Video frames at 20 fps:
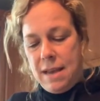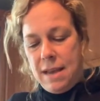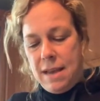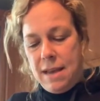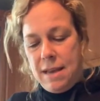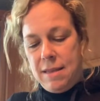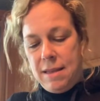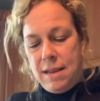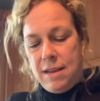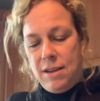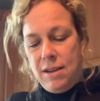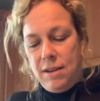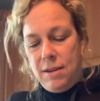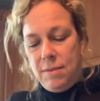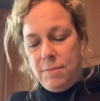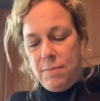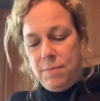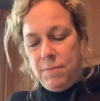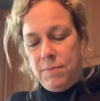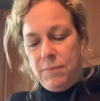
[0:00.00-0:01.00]
and then you
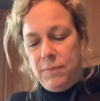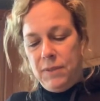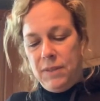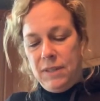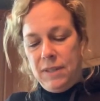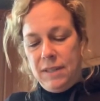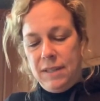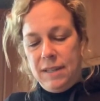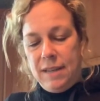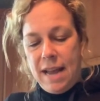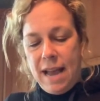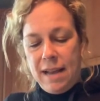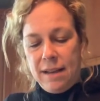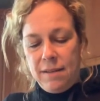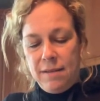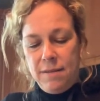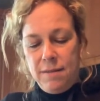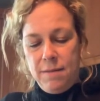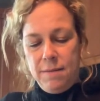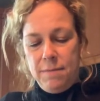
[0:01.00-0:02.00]
can stack
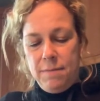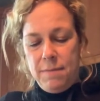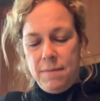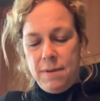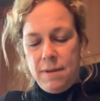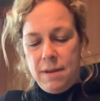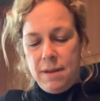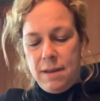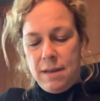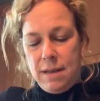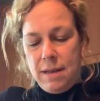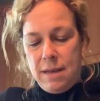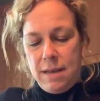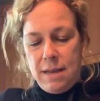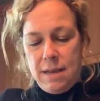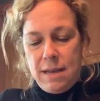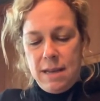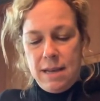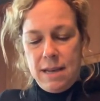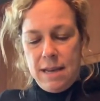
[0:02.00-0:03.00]
them
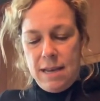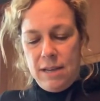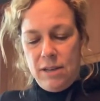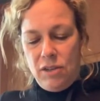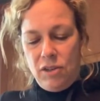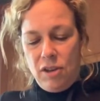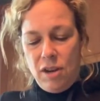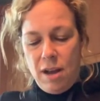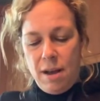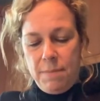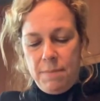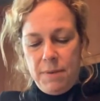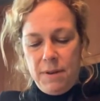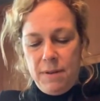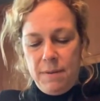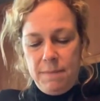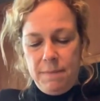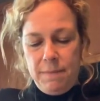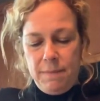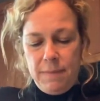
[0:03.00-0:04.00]
and chop
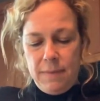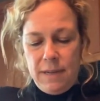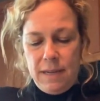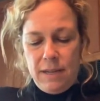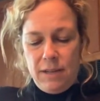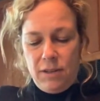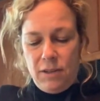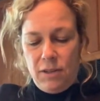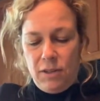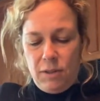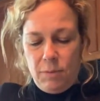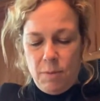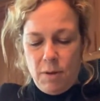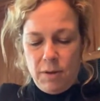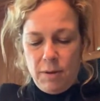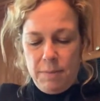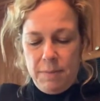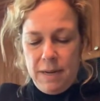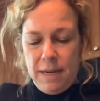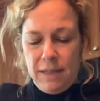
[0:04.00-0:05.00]
them into
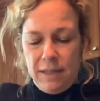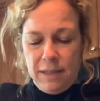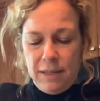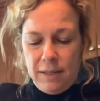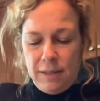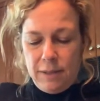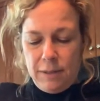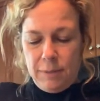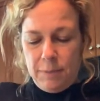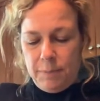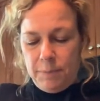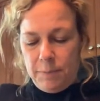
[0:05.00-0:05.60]
smaller pieces.